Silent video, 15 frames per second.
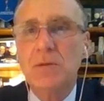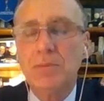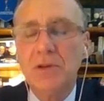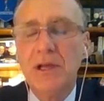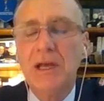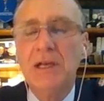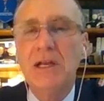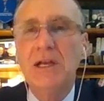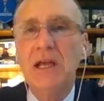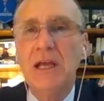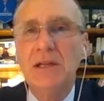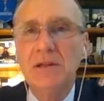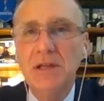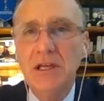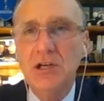planning
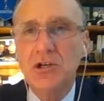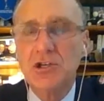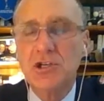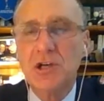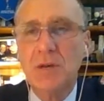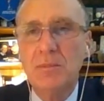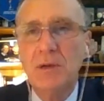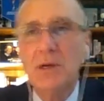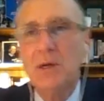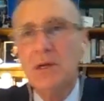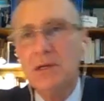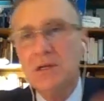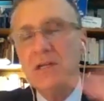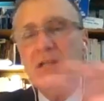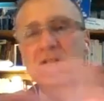and leadership
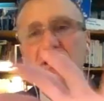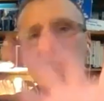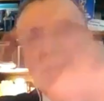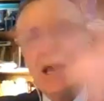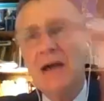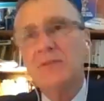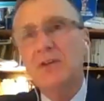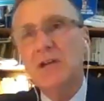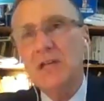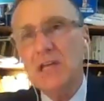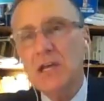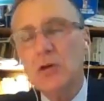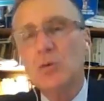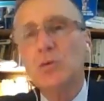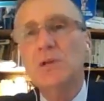needs to have an
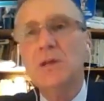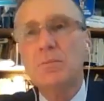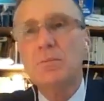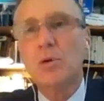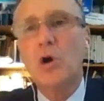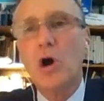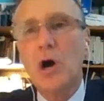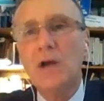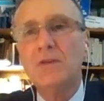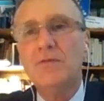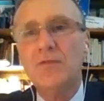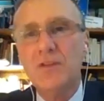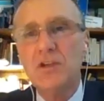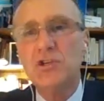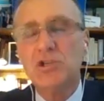equally broad
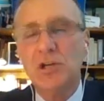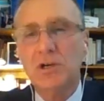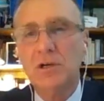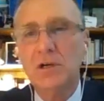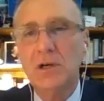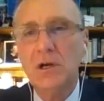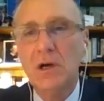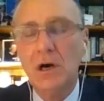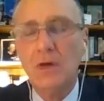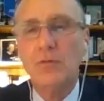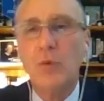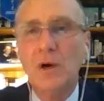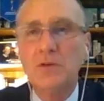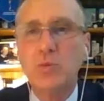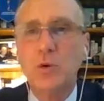vision of
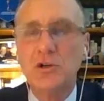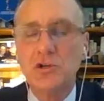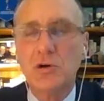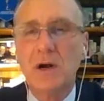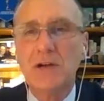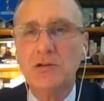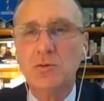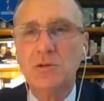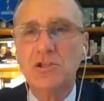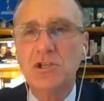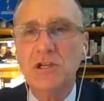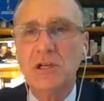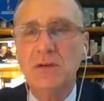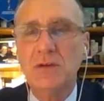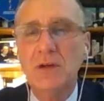what we're trying to
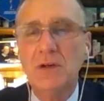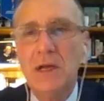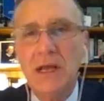achieve.